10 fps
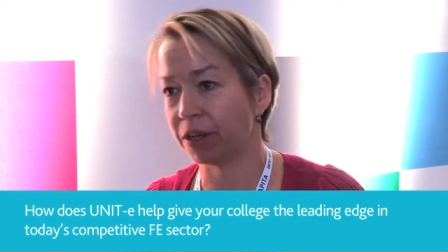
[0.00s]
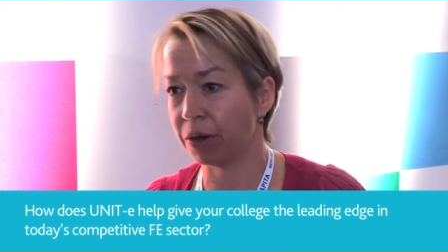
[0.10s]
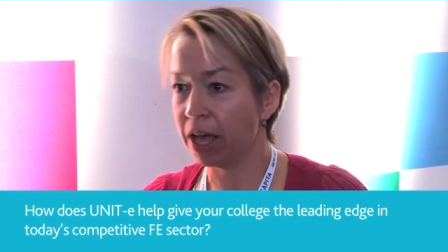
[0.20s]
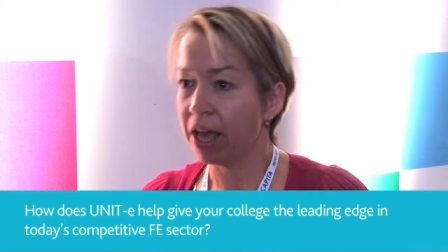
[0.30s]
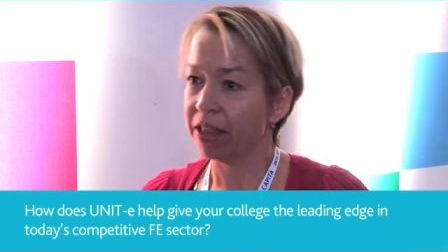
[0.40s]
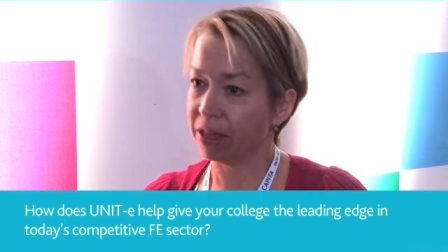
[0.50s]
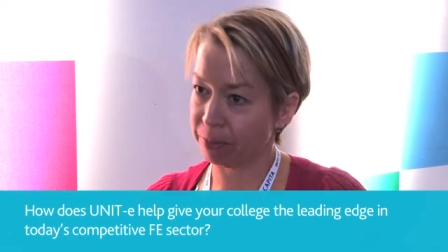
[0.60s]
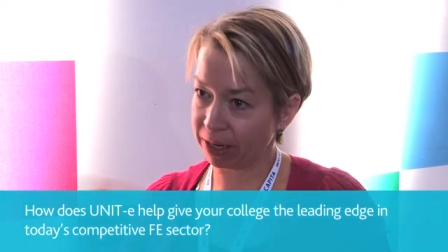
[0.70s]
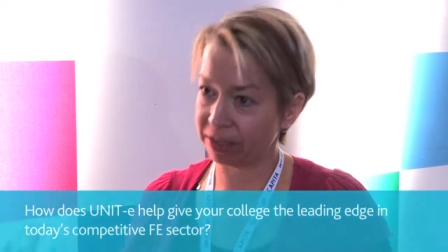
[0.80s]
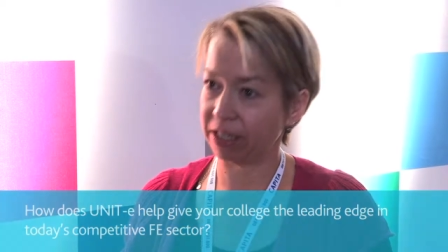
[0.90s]
So the
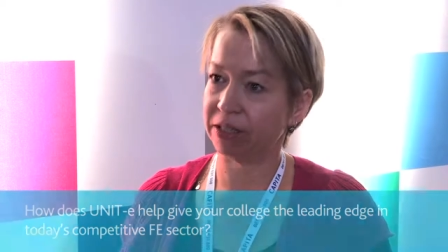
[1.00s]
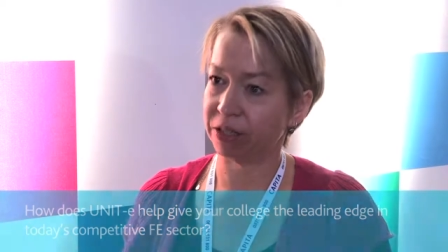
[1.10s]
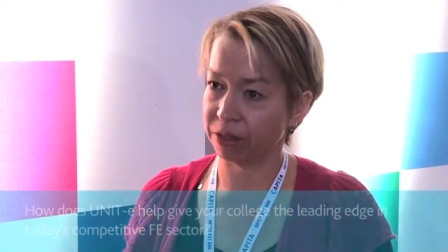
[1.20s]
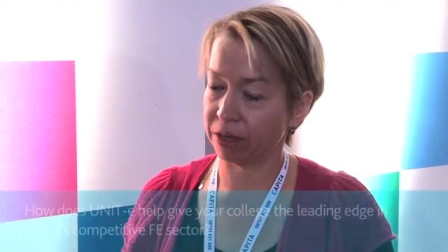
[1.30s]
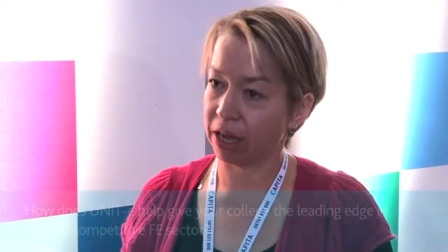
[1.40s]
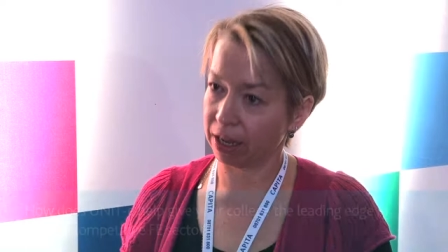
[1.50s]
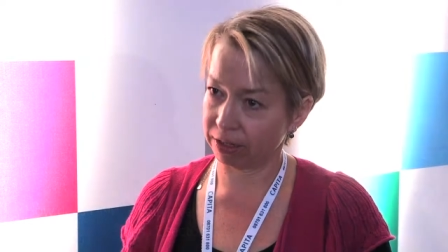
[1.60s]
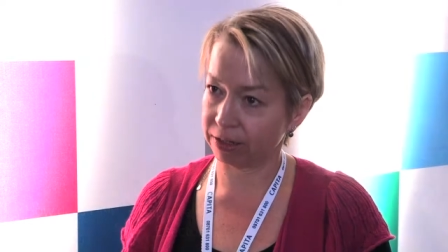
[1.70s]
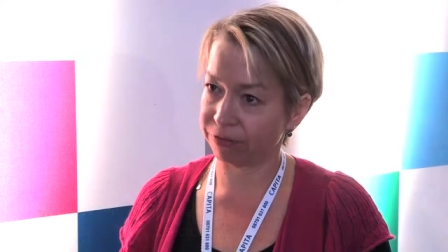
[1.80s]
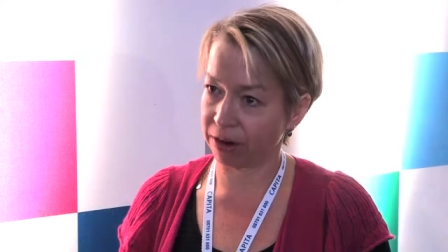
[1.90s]
ability
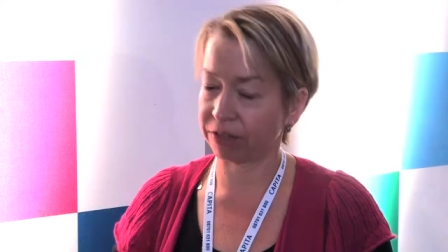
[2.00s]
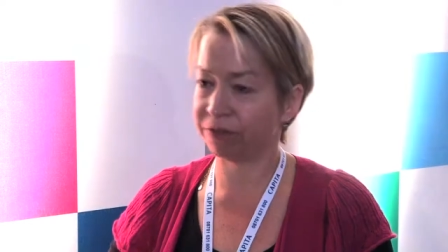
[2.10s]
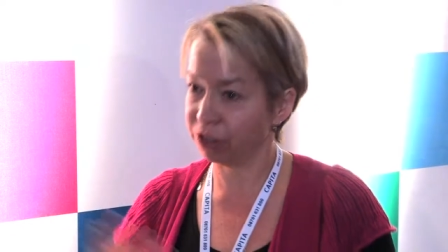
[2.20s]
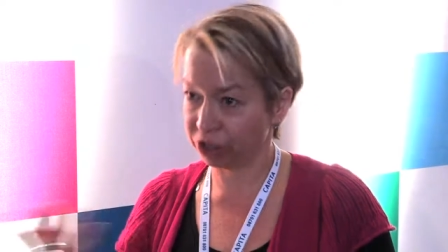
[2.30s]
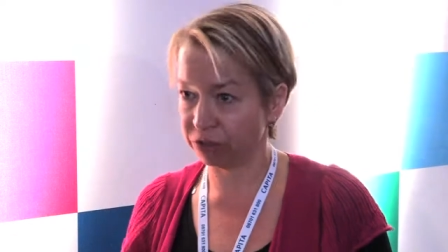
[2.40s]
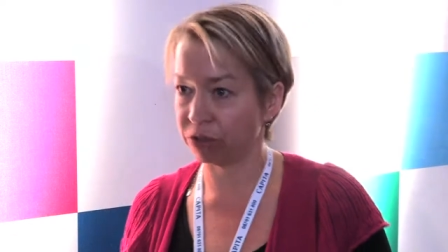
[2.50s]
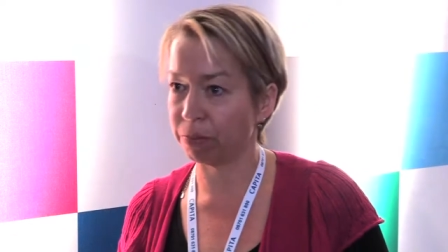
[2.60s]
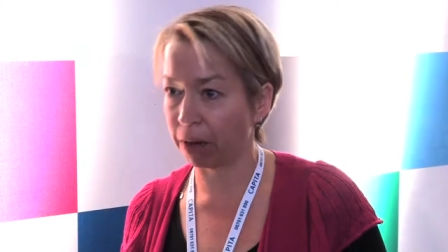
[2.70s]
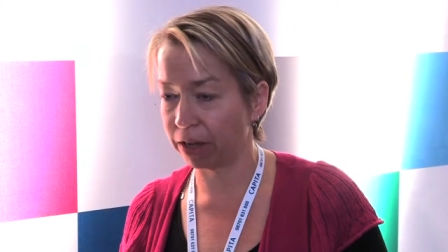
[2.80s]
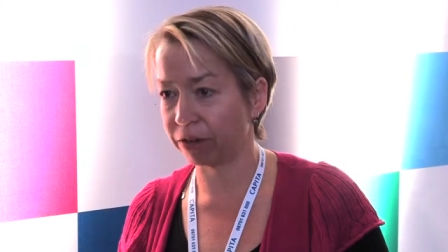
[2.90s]
for students to
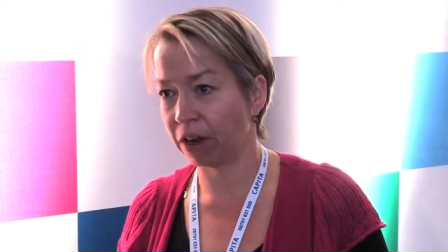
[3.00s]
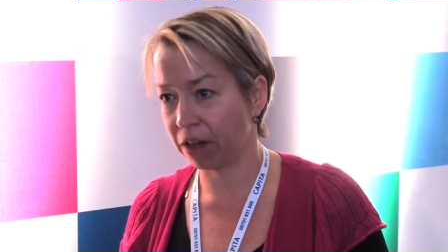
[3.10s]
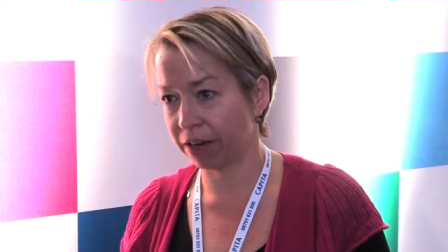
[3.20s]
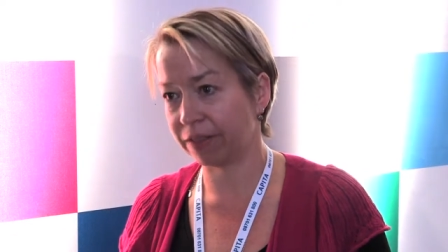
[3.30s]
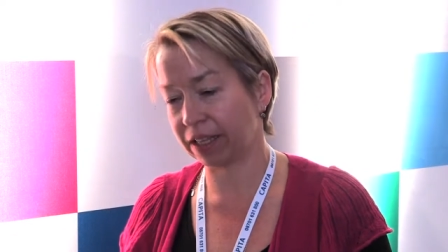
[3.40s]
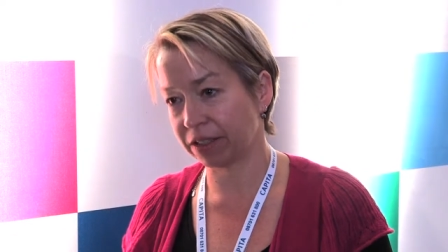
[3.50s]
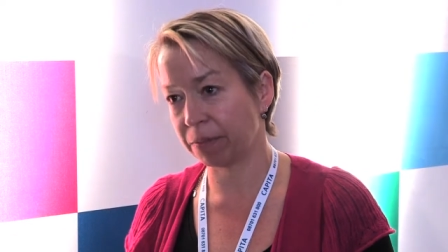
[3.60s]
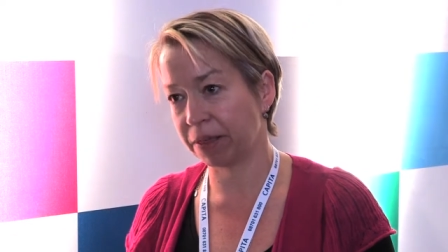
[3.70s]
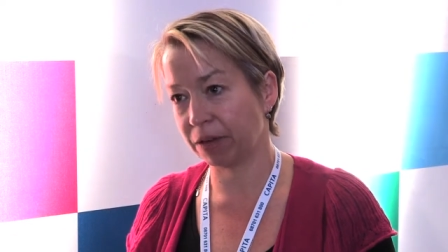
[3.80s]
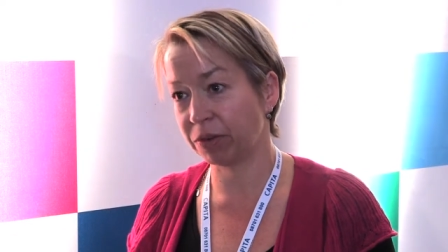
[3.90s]
apply online and that
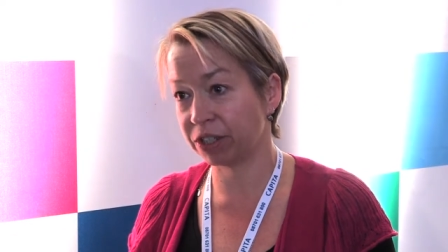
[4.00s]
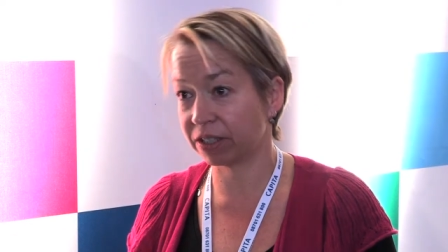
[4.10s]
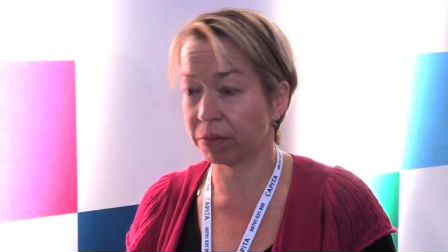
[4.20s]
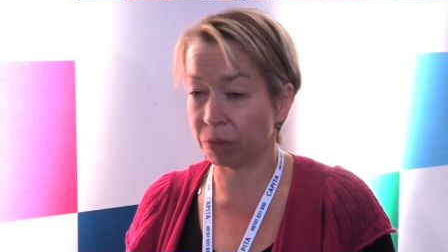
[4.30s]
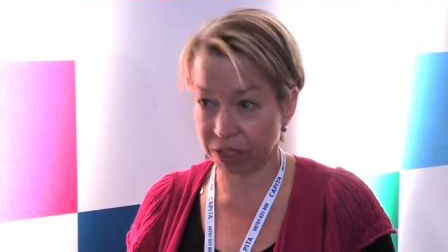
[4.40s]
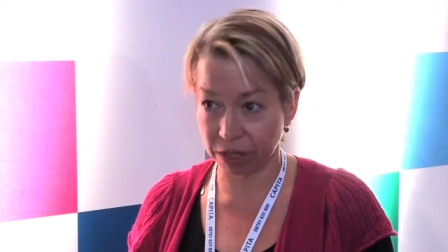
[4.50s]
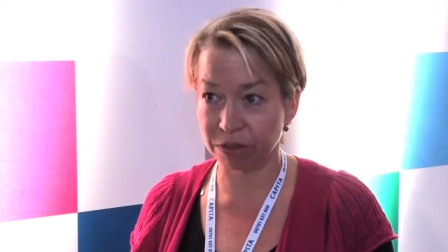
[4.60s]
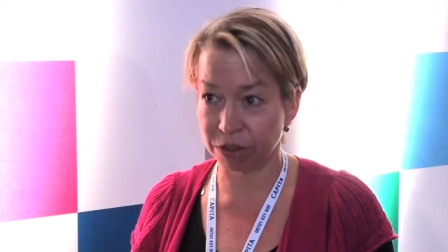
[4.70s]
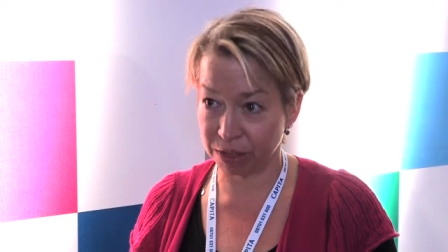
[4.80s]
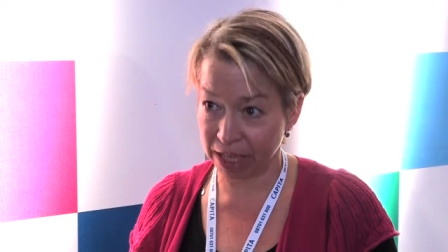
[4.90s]
type of thing, which is something we
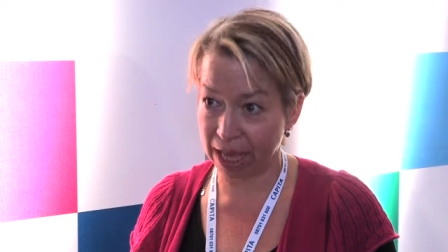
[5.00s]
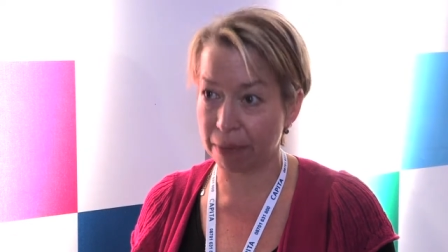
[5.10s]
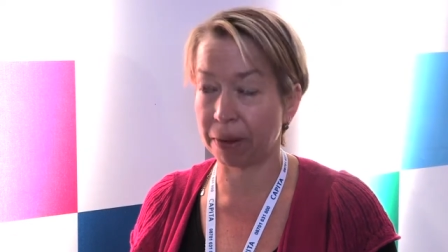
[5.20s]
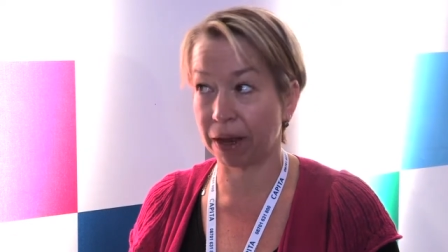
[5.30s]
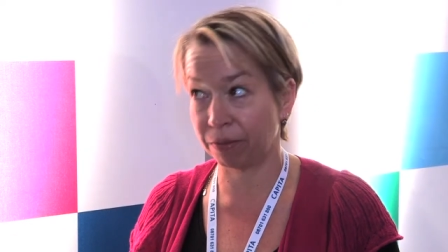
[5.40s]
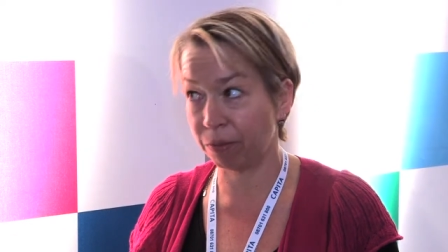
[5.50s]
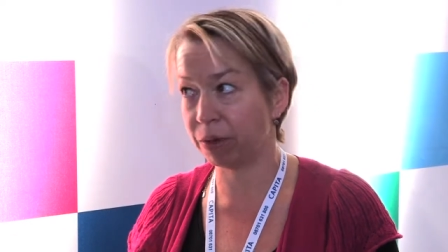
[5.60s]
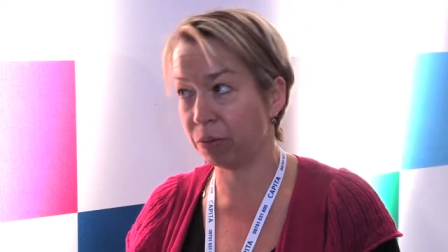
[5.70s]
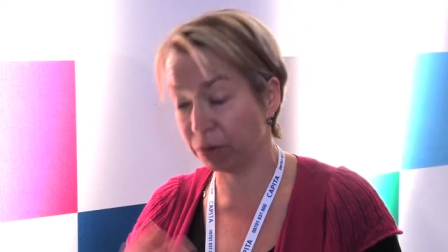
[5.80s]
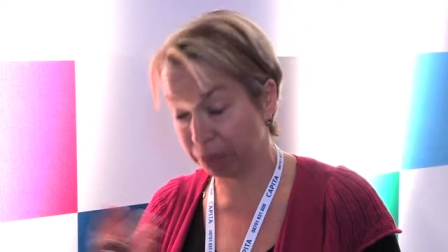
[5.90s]
don't do yet, but
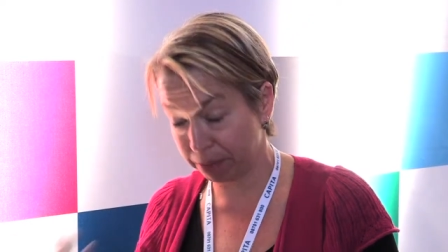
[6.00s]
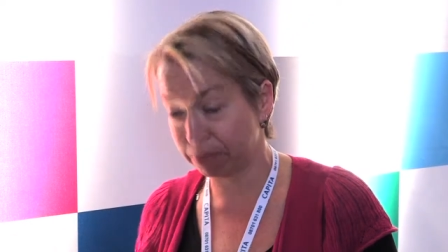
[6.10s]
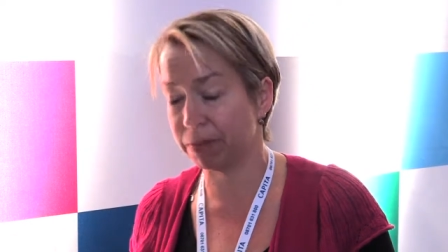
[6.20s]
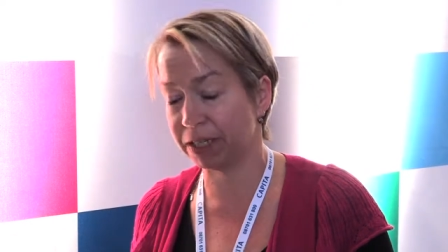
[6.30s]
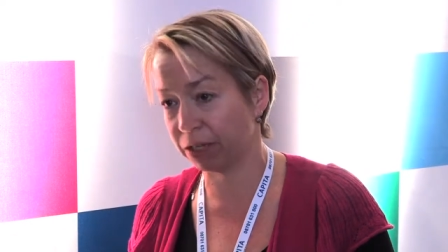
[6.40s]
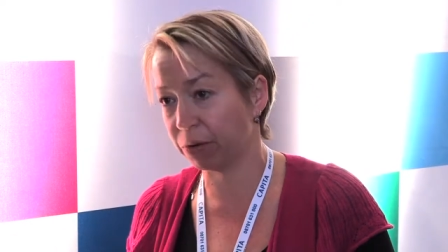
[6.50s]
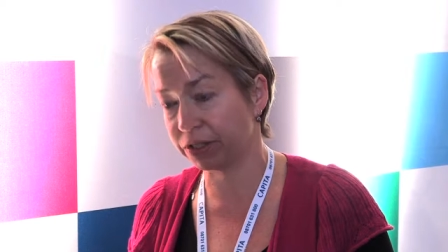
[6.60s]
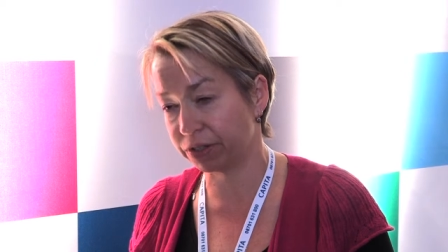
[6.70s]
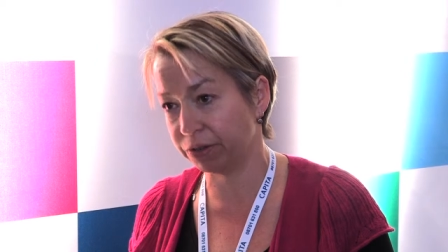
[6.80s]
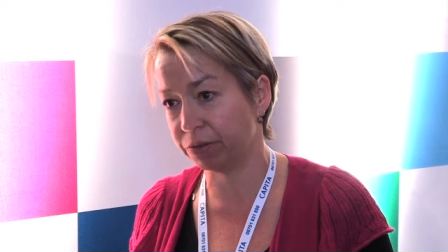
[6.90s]
we will be implementing
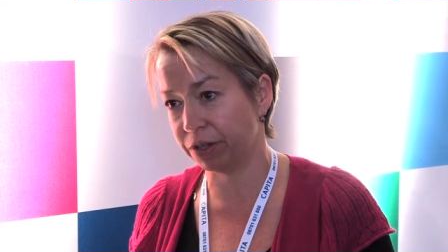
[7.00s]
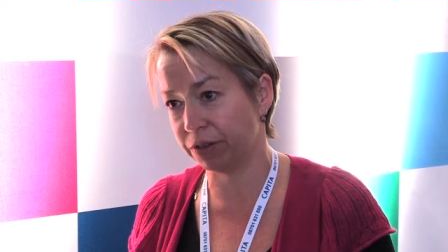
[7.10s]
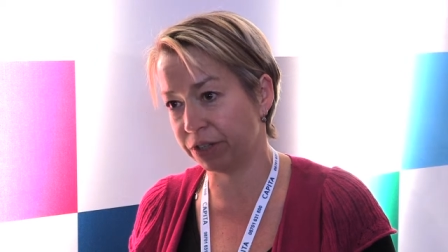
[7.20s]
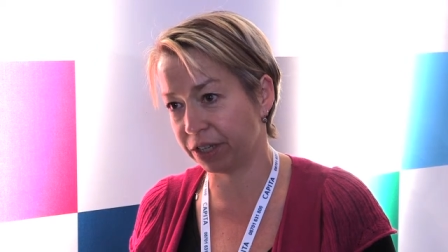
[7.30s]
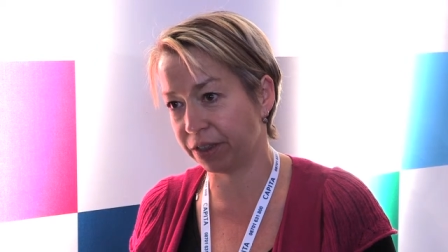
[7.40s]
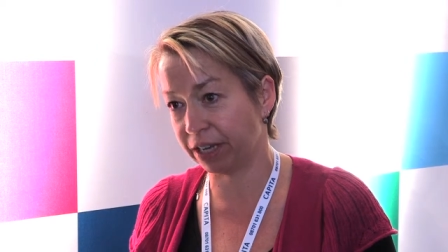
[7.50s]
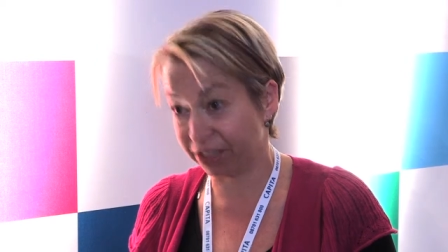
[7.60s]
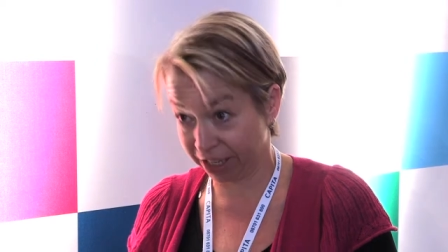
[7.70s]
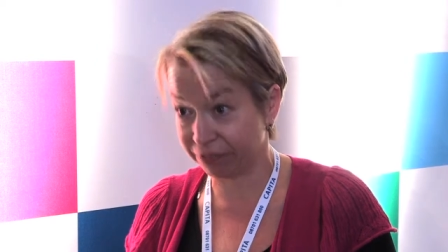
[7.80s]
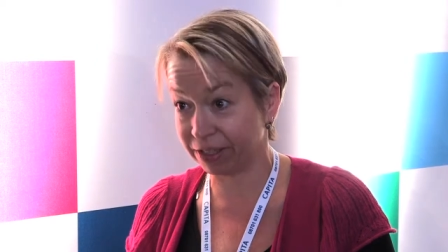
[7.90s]
quite soon with Unity, I think,
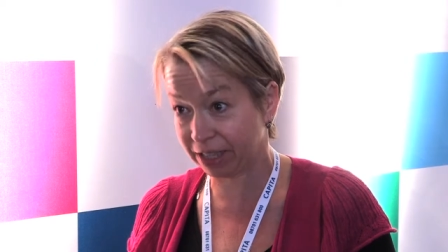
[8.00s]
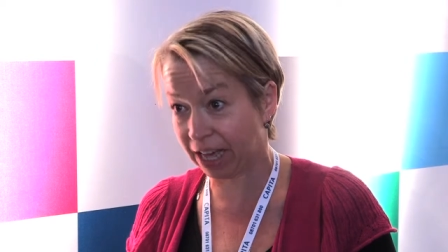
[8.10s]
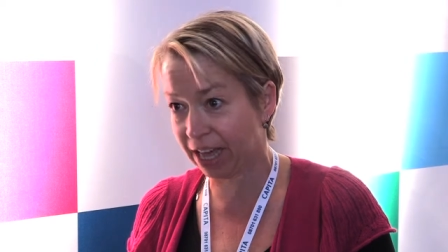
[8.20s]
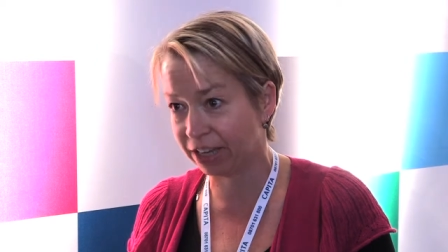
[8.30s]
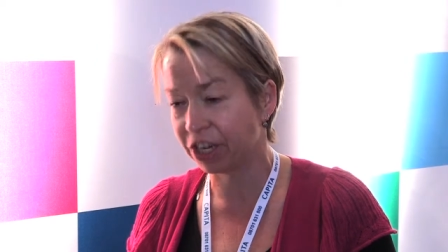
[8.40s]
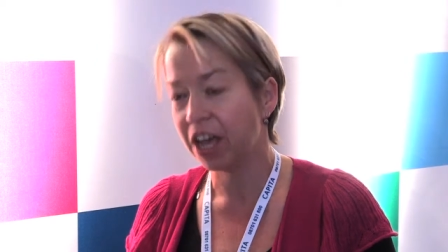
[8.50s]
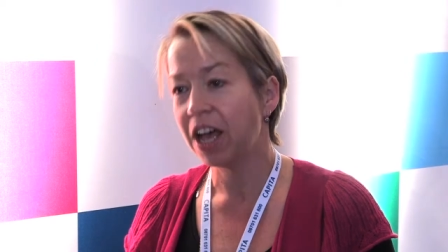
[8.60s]
to give us that edge